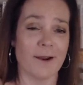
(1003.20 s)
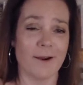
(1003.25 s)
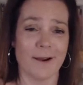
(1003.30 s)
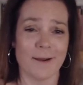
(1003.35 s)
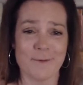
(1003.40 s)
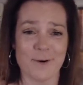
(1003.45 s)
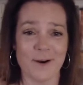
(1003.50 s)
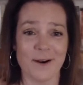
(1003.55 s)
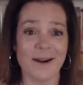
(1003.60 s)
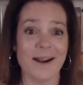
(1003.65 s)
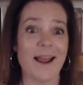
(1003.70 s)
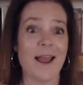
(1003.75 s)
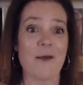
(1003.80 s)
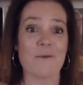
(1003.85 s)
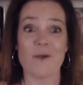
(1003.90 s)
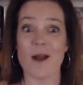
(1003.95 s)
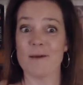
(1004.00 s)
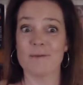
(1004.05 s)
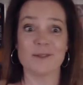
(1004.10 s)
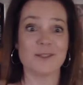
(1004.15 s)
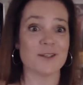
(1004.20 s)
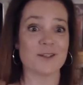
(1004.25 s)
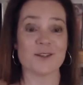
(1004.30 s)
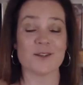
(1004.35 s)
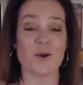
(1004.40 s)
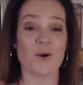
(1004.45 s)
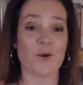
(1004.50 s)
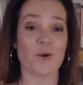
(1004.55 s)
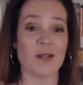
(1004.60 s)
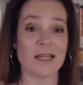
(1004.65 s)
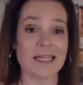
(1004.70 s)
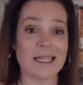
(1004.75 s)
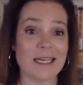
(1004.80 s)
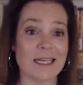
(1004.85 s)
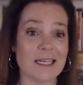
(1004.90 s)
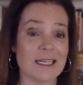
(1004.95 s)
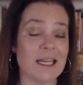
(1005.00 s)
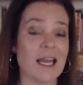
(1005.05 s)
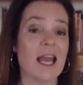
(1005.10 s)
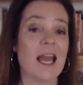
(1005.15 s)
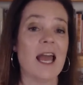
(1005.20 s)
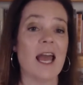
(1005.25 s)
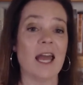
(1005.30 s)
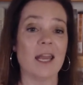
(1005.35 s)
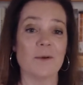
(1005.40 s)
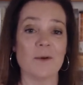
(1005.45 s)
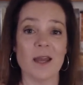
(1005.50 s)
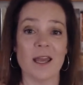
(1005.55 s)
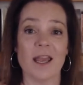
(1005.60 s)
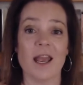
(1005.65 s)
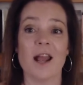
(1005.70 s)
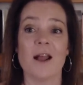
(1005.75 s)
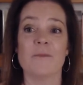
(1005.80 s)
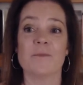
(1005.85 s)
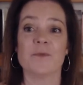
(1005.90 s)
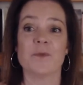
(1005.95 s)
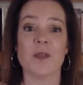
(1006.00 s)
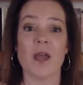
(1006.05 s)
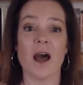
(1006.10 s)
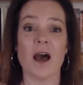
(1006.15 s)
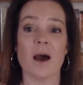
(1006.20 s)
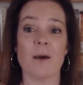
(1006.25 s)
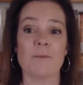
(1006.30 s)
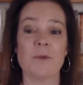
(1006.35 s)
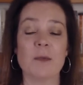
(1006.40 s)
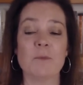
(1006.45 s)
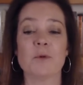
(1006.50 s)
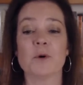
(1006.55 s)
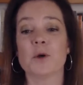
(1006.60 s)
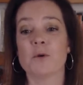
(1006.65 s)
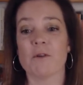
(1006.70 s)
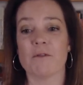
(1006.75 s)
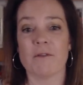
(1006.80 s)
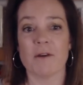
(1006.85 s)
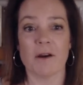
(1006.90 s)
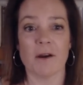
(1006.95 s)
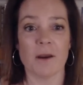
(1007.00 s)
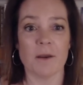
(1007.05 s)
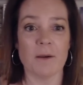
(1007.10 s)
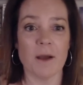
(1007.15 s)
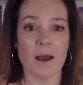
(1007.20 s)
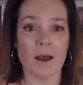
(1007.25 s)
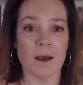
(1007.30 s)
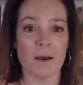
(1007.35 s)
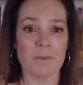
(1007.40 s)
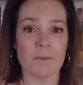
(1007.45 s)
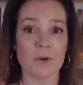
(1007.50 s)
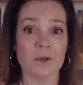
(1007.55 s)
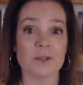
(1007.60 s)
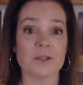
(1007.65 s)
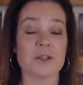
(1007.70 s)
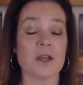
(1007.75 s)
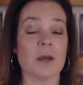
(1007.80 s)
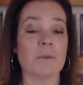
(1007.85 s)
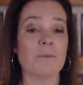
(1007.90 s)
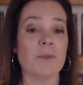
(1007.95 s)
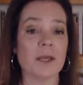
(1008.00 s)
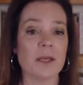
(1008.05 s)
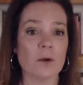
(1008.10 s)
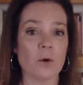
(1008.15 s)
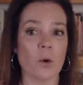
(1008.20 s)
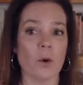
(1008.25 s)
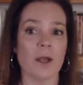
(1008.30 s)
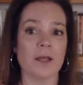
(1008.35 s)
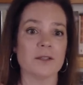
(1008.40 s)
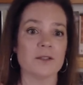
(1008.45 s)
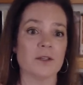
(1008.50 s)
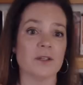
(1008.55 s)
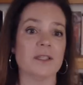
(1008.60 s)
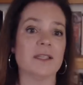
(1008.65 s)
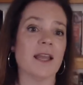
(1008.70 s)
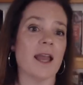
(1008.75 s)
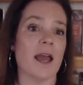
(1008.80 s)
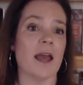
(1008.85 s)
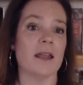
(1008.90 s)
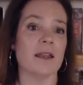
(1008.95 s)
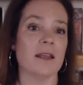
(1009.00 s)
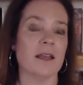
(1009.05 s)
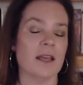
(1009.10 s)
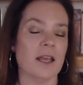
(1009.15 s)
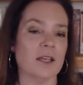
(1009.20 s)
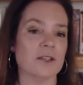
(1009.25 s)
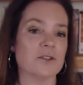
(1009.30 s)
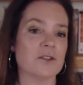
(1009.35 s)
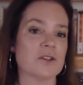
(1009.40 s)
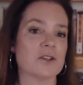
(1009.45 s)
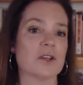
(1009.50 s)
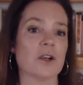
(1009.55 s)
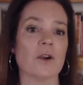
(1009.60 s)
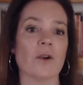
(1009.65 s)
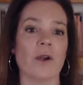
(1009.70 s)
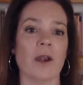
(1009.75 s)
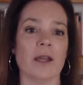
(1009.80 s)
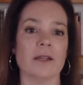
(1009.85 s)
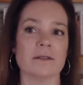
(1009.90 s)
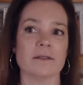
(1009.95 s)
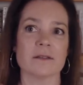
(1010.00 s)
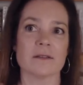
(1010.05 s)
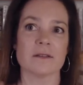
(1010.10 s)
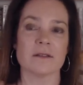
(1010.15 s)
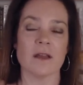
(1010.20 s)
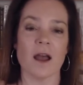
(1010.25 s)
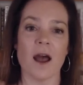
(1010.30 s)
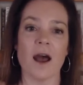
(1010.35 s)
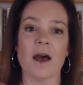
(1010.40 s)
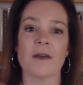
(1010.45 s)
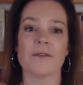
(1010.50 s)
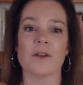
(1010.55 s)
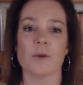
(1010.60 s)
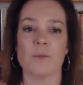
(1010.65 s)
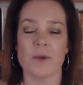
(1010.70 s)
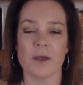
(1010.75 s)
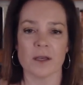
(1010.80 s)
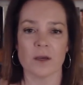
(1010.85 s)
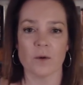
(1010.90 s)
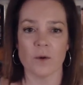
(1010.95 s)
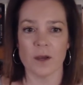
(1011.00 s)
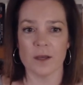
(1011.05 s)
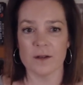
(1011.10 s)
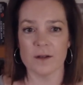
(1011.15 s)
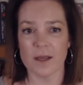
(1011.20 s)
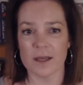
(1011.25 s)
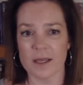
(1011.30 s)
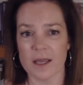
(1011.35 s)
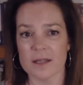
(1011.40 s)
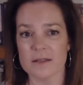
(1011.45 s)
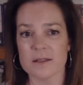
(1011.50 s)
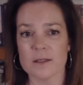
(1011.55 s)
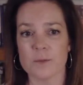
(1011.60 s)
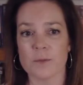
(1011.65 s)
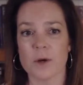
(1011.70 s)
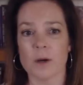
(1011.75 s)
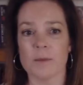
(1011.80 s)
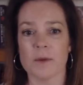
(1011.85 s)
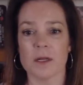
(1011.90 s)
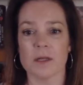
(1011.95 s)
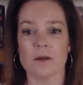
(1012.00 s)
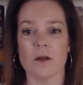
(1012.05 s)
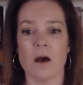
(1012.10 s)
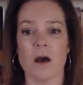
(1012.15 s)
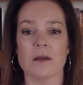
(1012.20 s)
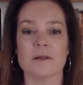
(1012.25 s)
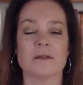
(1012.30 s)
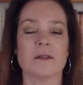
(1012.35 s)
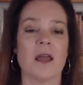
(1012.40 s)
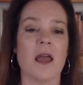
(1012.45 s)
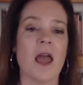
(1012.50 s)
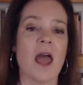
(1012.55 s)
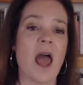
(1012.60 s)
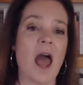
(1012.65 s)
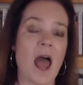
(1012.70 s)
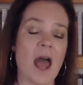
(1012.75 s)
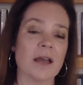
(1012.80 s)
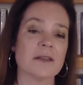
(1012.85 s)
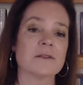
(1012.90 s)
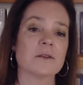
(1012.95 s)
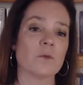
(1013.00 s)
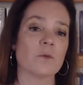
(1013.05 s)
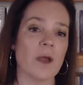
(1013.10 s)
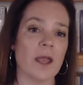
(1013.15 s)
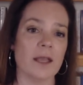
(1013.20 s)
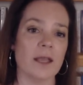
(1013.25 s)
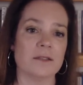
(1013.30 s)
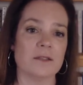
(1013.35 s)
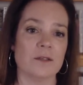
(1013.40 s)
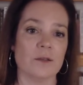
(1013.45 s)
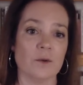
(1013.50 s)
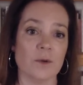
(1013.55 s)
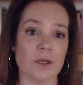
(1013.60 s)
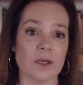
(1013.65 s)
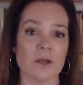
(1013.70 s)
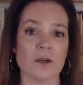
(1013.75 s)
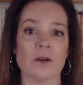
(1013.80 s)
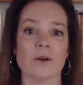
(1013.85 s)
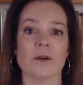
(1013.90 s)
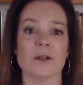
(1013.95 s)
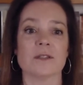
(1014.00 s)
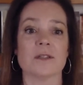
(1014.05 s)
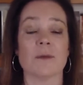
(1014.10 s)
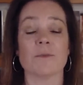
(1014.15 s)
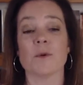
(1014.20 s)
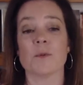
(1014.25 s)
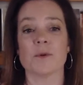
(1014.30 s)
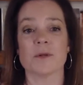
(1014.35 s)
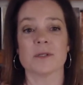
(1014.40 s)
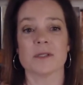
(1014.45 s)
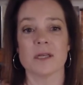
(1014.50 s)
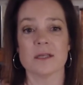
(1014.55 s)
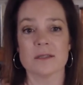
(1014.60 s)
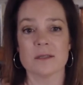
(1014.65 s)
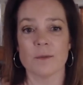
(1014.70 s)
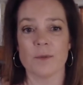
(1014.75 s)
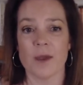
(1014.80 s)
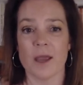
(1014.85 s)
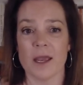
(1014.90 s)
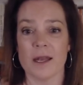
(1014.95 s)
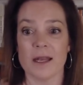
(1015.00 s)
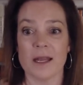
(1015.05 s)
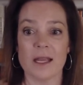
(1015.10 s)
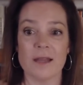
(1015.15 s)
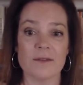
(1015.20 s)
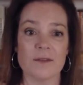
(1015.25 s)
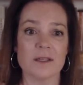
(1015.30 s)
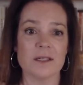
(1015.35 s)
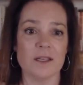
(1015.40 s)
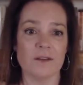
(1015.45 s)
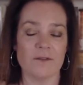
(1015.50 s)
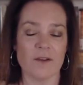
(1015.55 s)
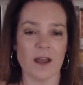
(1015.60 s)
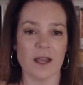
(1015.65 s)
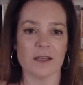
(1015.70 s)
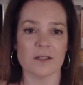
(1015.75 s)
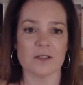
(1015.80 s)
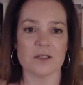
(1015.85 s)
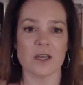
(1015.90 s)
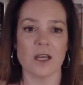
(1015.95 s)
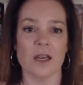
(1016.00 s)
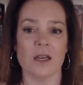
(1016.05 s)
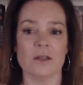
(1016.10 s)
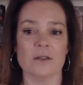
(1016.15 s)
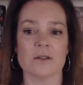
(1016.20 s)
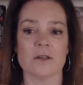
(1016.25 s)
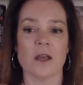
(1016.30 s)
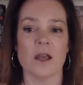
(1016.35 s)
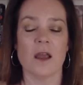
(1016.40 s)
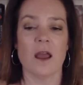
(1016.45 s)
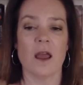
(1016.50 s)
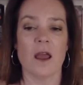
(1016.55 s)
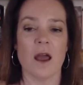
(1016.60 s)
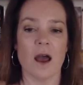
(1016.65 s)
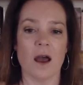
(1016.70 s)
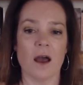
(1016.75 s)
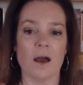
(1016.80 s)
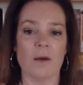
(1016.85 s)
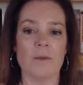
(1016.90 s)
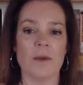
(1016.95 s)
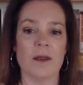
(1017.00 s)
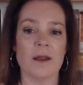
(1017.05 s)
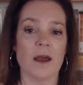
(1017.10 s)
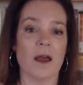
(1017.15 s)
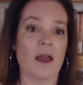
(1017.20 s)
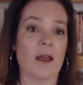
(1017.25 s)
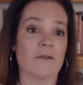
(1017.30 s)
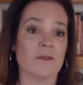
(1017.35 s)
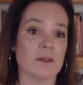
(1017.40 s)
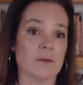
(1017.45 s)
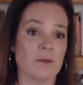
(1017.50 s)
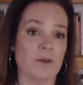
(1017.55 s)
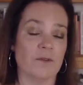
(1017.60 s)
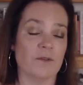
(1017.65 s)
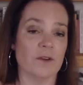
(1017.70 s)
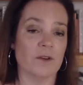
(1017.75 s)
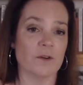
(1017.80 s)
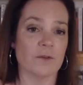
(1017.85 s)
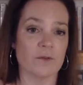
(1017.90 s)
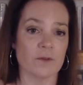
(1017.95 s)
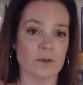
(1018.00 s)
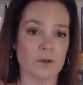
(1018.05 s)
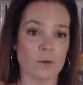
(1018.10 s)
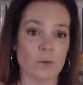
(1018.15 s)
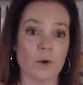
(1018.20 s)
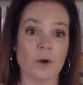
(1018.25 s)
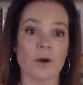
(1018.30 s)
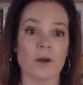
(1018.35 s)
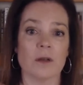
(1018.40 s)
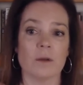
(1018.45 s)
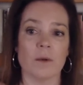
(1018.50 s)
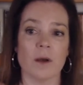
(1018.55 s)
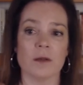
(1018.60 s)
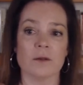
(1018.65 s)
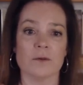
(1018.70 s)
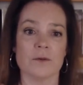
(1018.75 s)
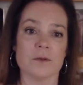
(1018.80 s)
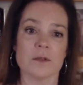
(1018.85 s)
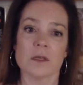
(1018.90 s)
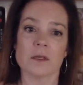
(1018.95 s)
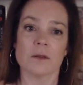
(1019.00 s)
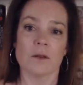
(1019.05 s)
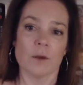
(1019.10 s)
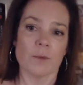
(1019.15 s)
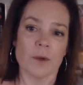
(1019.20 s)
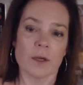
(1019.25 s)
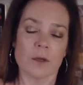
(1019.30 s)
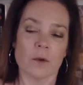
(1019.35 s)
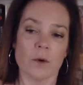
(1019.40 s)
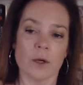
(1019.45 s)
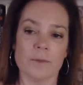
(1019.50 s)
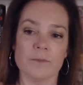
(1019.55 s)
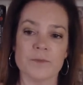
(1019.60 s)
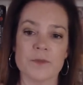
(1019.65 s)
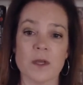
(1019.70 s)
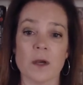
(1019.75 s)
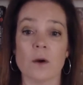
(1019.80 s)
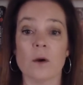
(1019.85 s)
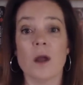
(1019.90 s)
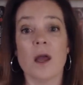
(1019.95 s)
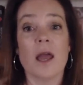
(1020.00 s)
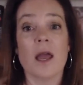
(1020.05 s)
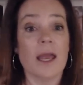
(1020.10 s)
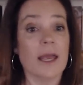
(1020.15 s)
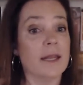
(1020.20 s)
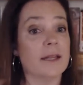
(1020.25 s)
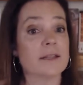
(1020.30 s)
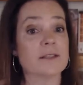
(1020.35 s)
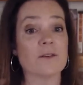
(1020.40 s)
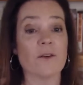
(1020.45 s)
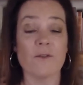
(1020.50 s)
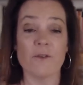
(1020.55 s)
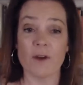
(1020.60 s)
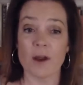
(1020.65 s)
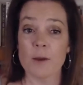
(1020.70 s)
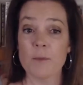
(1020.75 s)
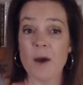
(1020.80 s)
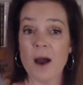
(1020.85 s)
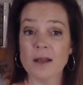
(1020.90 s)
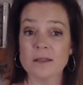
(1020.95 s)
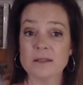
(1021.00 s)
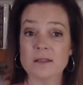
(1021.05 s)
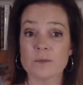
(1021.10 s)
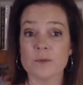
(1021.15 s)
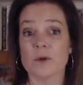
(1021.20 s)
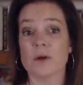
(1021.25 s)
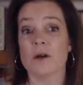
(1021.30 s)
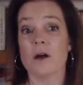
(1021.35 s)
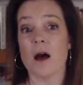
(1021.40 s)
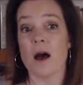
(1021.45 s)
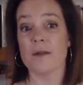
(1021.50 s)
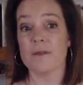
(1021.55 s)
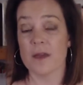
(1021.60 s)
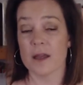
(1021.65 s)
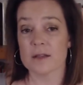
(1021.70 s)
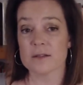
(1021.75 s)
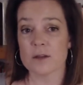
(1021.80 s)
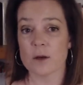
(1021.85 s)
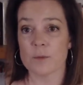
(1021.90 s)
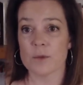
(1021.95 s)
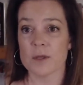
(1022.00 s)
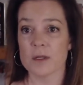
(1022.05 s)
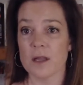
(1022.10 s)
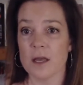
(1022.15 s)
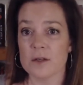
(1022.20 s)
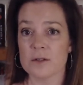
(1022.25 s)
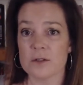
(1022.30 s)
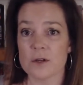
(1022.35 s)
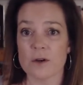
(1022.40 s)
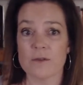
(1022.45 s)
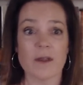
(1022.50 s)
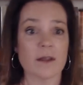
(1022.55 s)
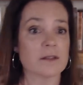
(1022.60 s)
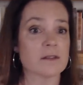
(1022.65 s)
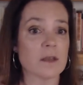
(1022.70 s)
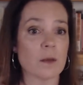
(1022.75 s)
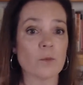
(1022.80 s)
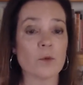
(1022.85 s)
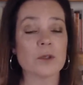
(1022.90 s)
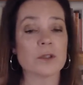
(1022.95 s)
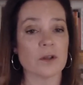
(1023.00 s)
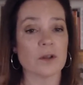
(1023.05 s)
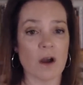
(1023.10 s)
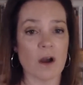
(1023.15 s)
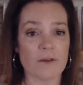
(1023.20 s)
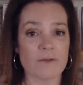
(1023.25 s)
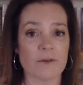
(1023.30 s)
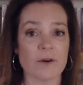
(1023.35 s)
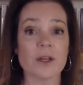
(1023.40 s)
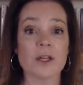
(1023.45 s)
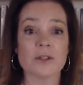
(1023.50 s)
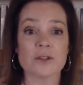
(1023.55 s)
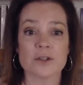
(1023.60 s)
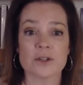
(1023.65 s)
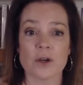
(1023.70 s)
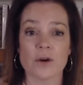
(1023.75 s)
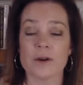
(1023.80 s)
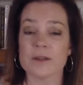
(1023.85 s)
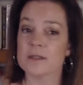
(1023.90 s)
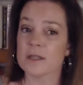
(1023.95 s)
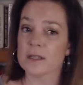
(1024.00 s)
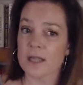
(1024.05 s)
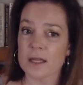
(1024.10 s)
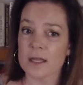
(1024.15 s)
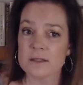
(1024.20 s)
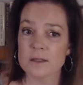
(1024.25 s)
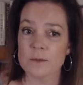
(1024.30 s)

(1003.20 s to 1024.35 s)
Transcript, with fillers: anymore. Probably just totally done. Anyway, uh, people who are very uh, bullish on Bitcoin could get insurance on their Bitcoin against impermanent loss as a way to encourage them to participate in the DeFi exchange um, and not having to be fearful or worried about losing their Bitcoin. So it is very possible on the XRP ledger that someone could offer an insurance against